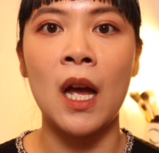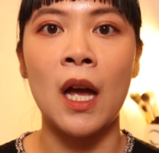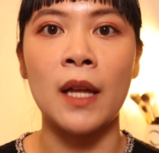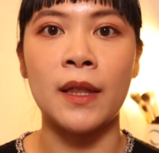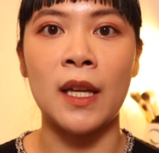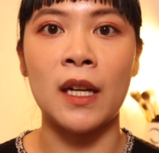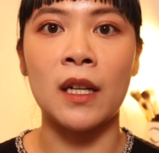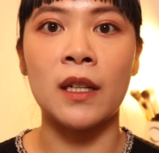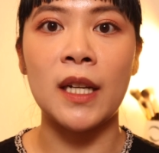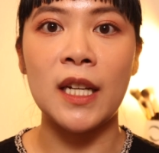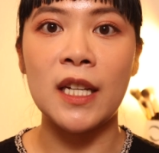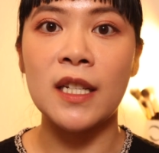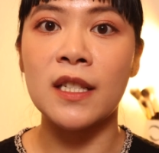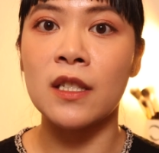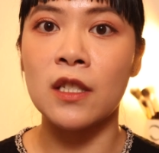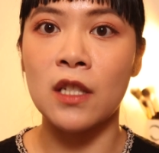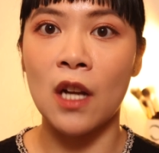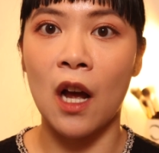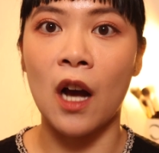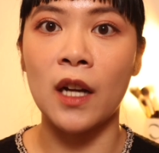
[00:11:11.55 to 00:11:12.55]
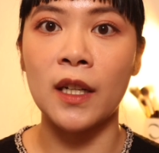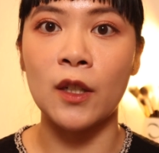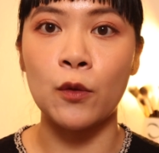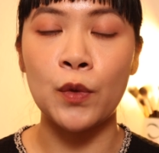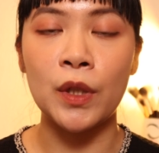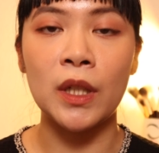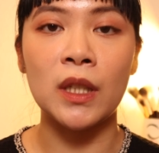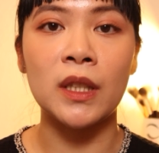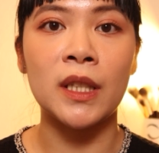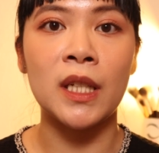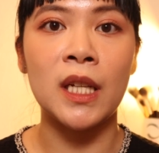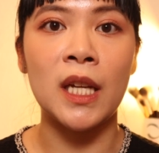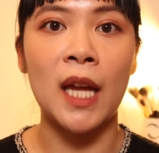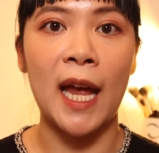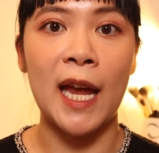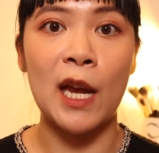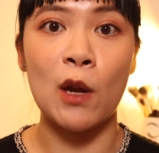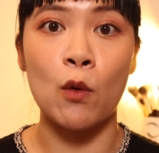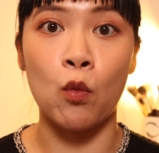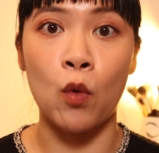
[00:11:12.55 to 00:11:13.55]
There is not really
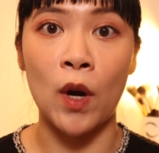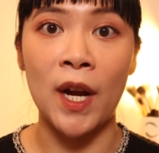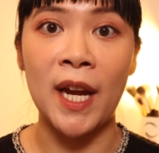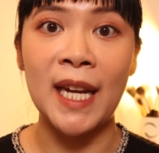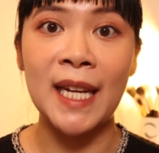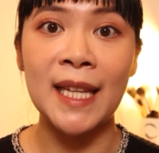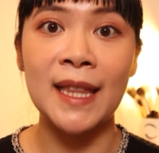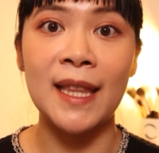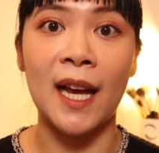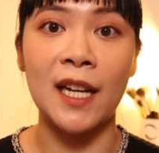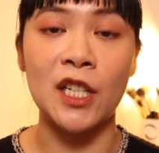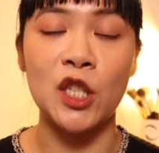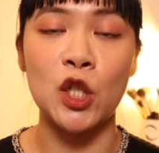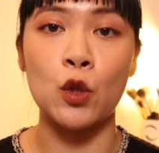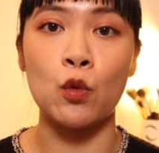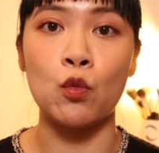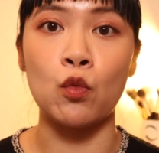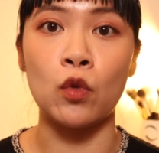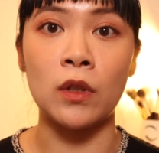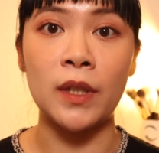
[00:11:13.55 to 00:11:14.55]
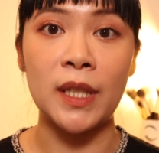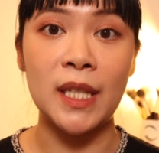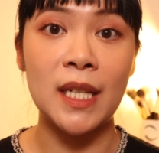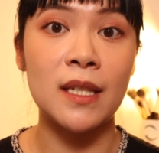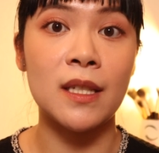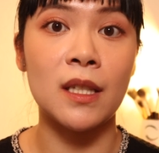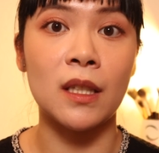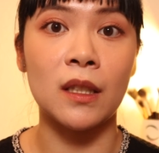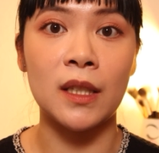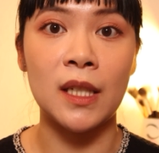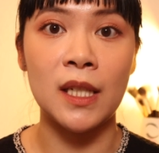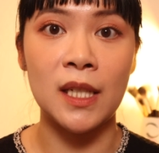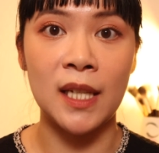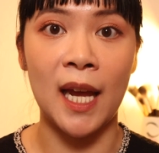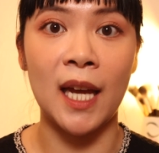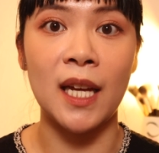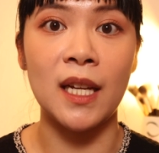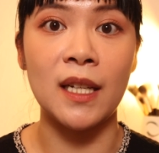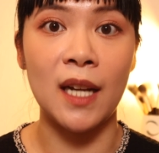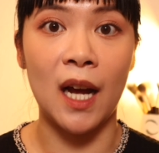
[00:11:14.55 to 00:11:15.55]
a way that you will easily
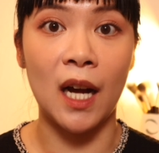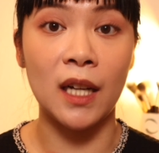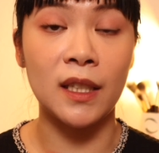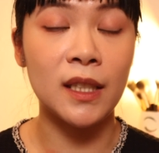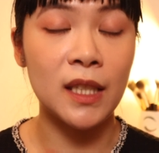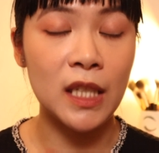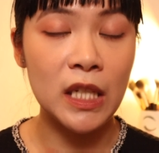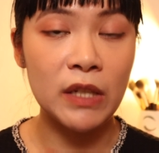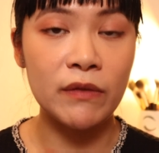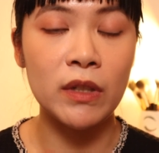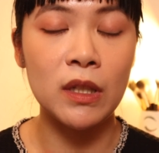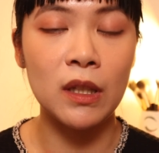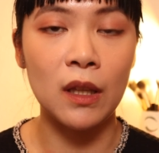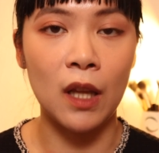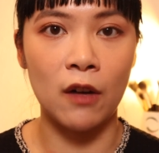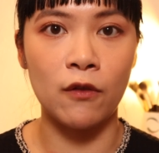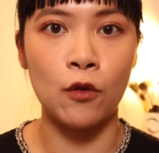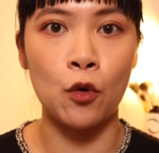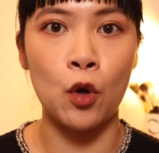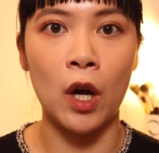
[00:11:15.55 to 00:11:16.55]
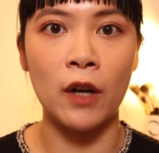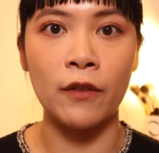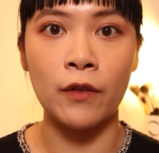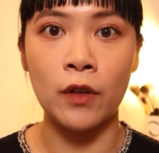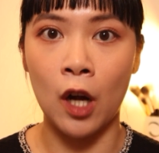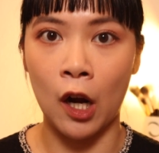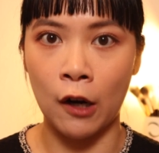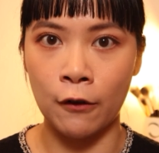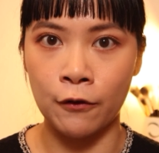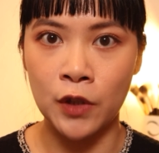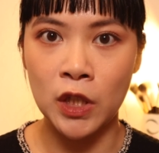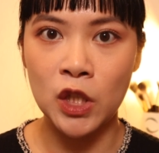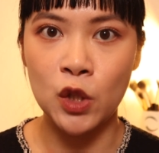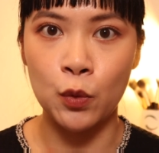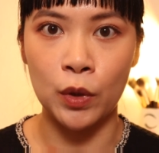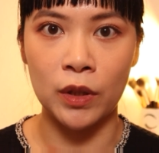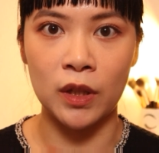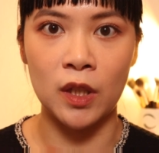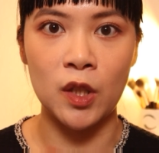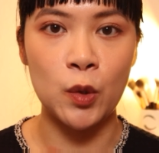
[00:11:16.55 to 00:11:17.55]
get an uneven level of coverage
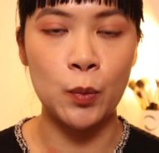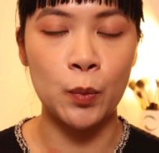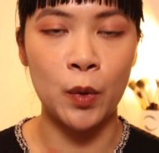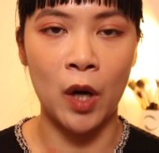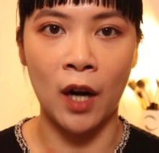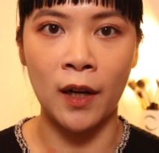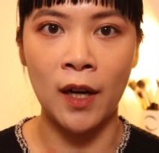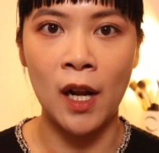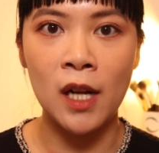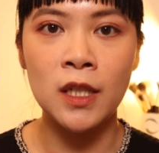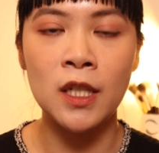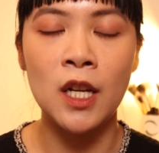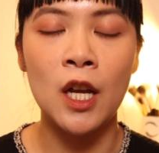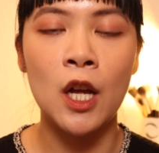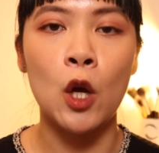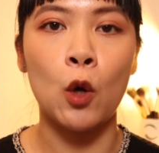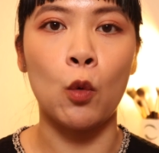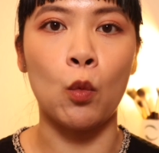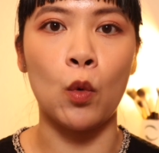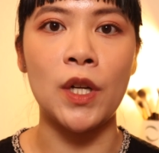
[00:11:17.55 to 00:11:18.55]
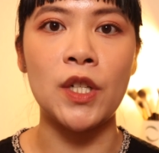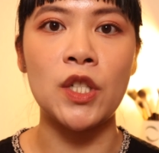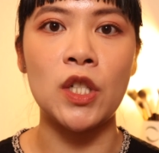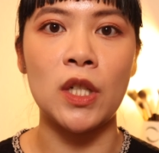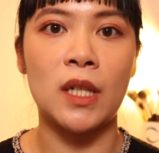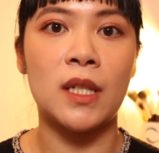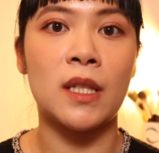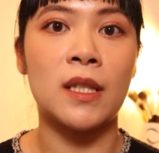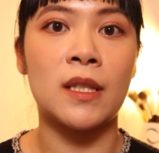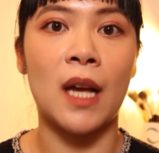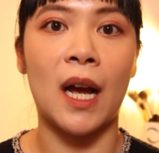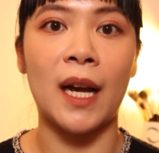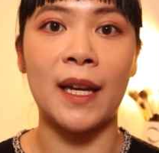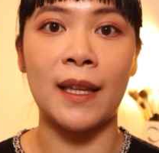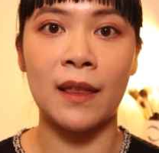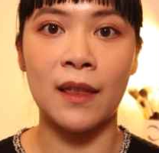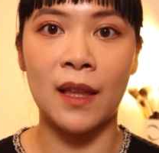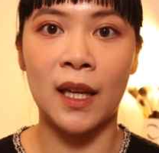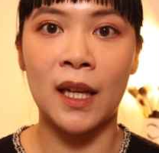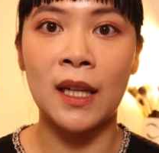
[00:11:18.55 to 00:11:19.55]
with this product, which is, I
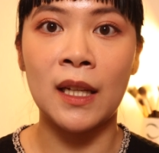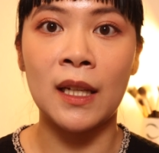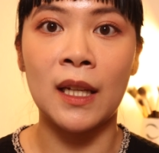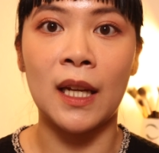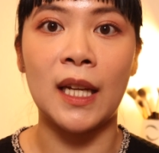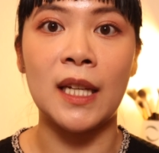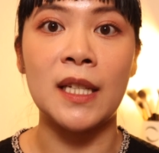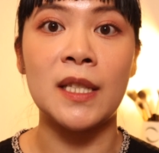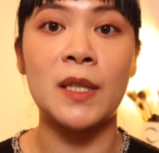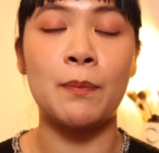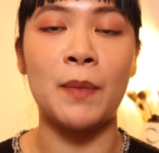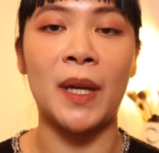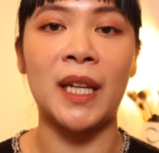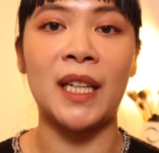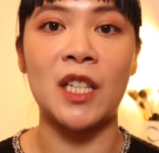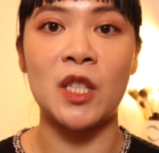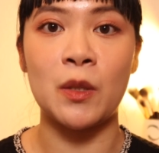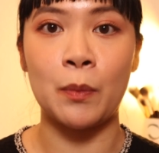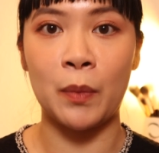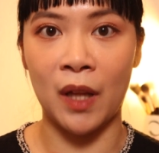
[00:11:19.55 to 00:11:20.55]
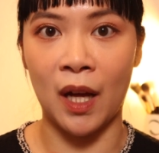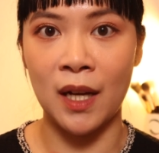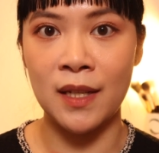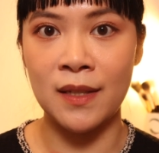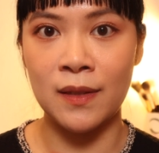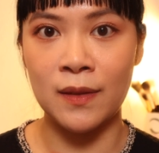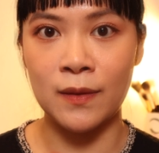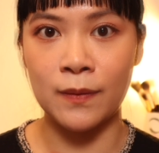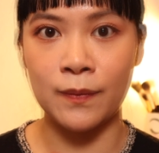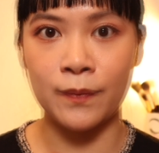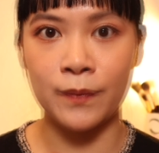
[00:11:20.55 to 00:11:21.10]
think, its biggest plus.